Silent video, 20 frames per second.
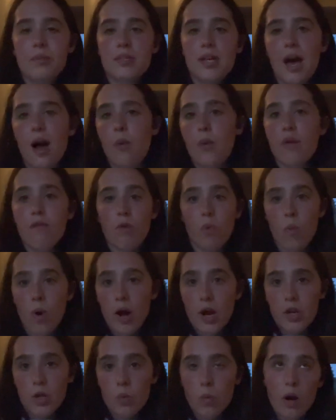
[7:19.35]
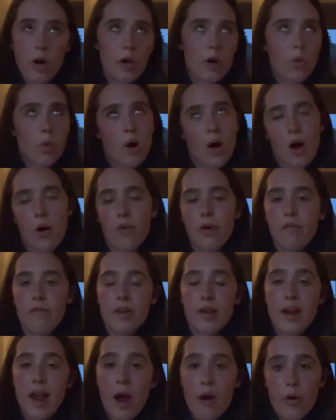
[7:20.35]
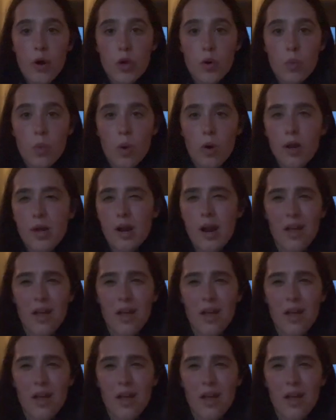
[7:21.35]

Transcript: however wide you want it or however narrow you want it.